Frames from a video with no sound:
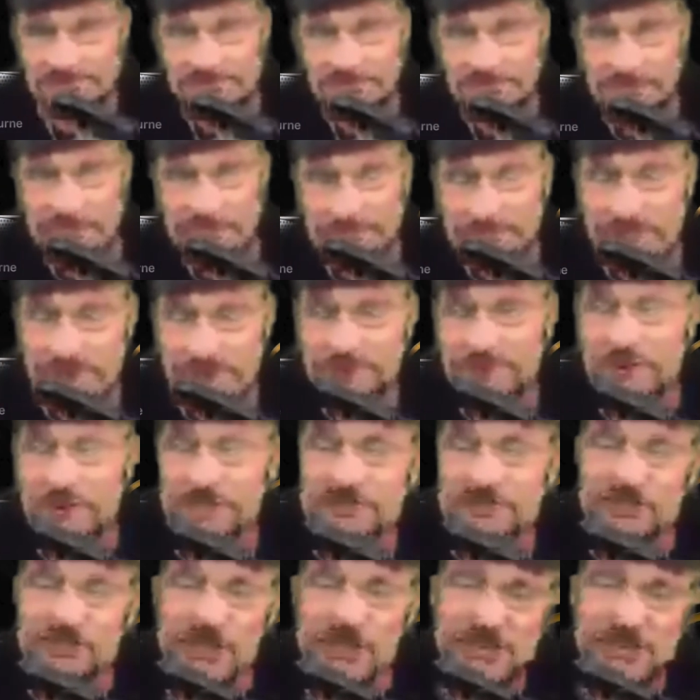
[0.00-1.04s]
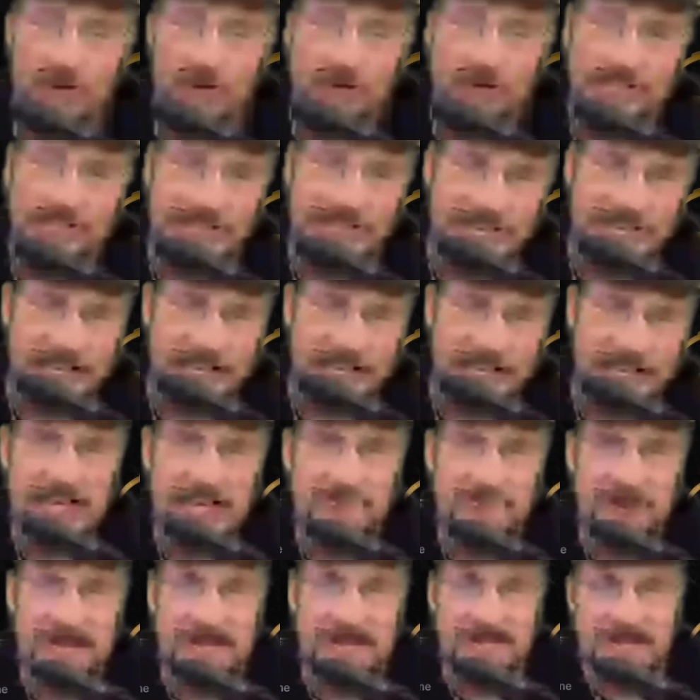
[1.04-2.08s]
My first car only had AM
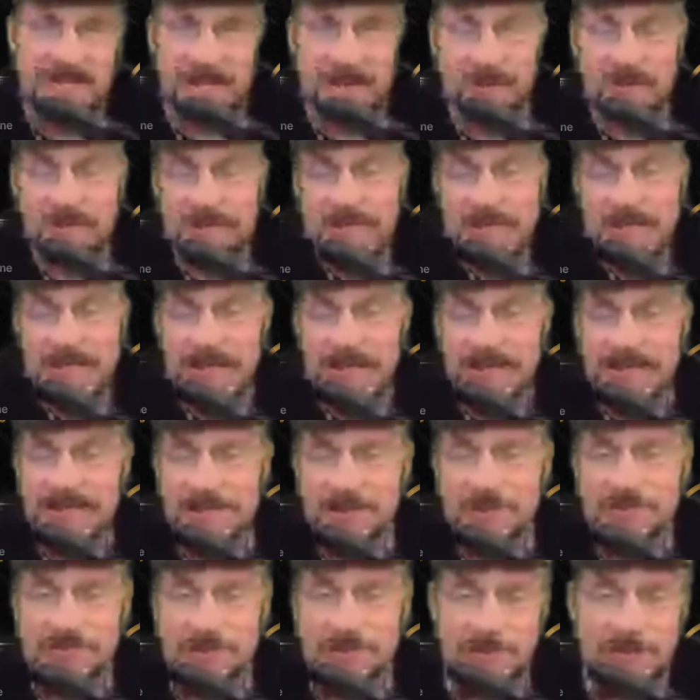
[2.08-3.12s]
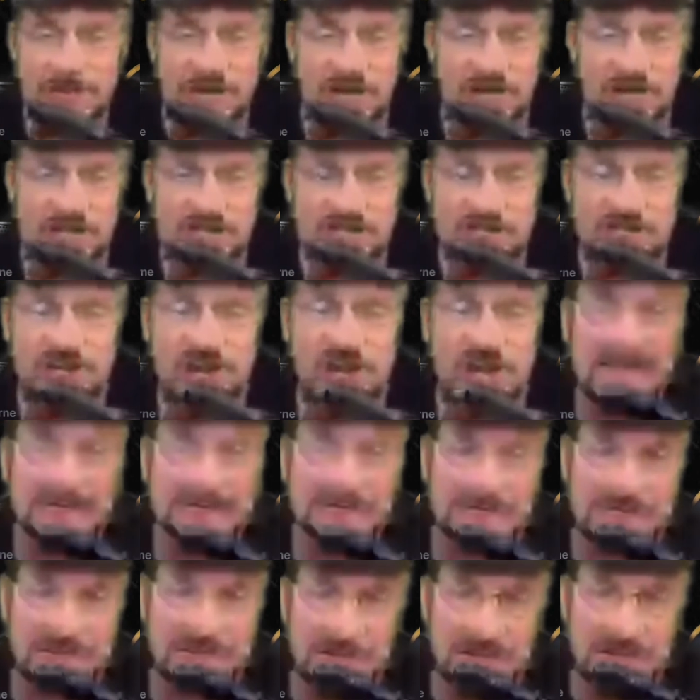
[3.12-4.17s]
radio. And he used to be on
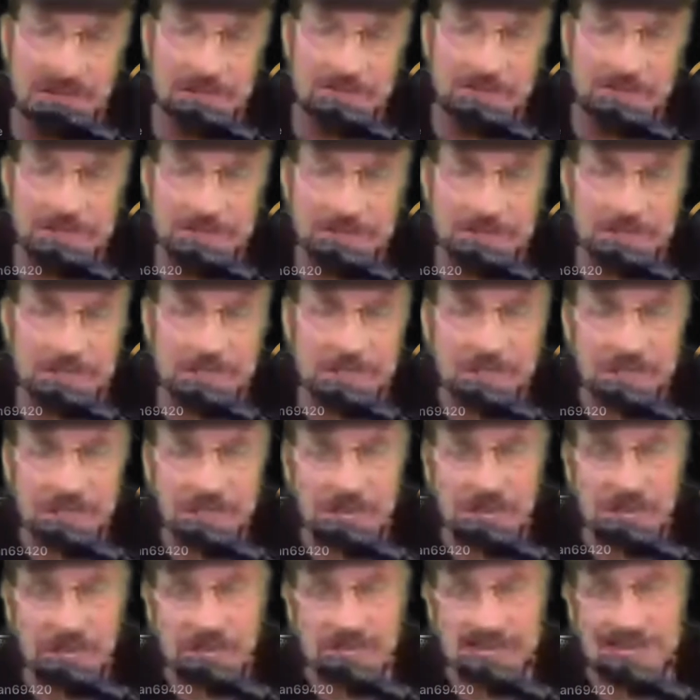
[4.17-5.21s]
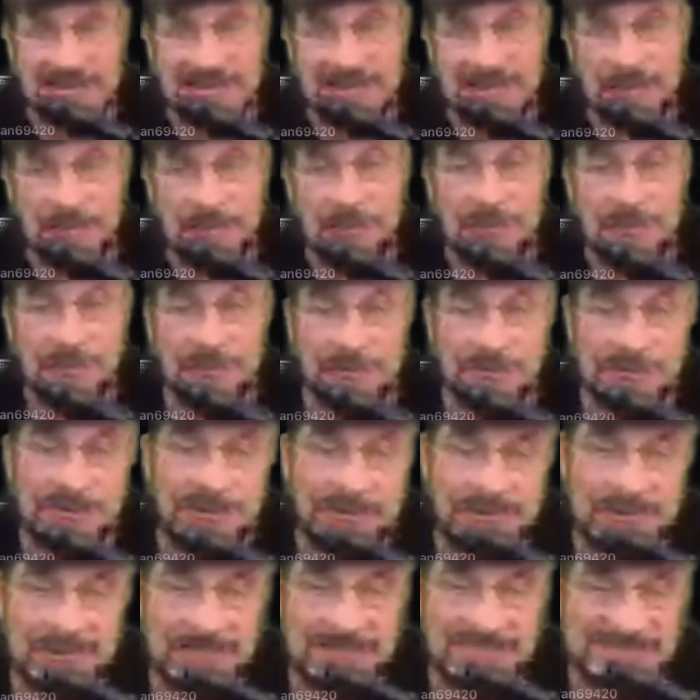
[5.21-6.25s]
drive time, like
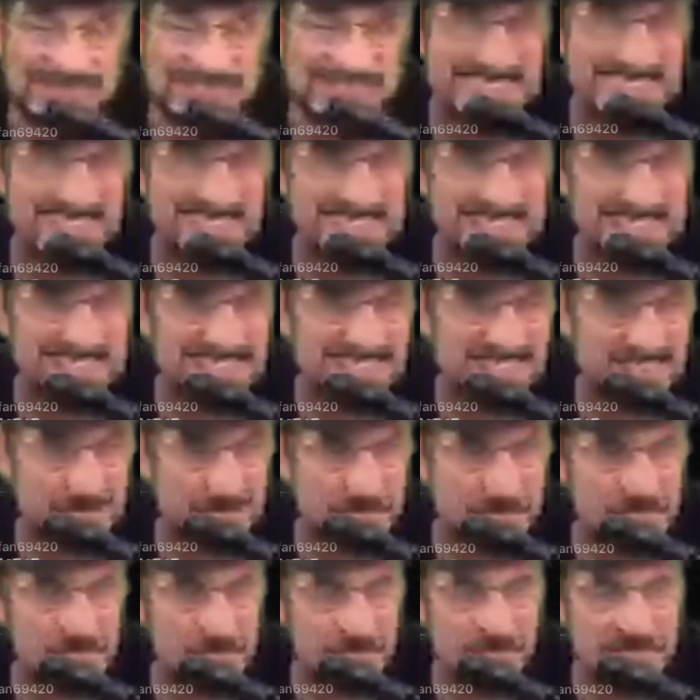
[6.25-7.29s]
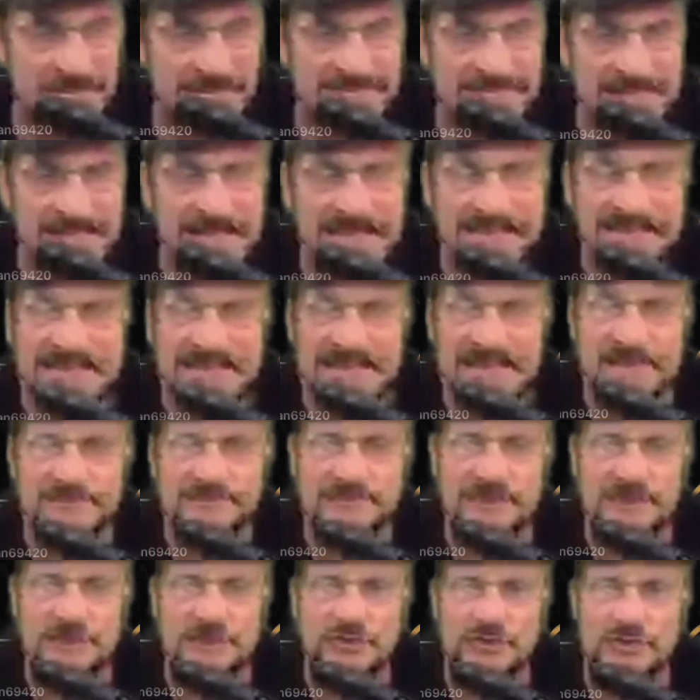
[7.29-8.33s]
3 to 6 or something like that in the
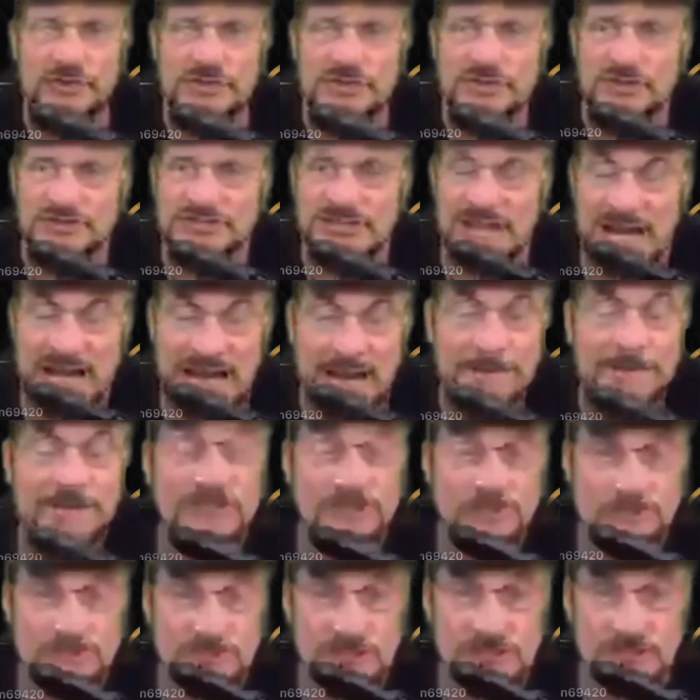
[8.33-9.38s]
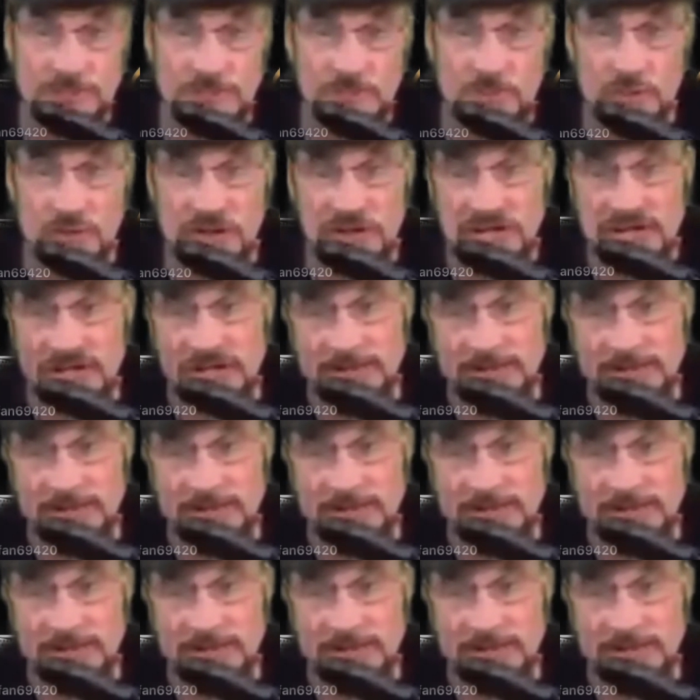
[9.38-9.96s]
afternoon. Because Imus was in the morning.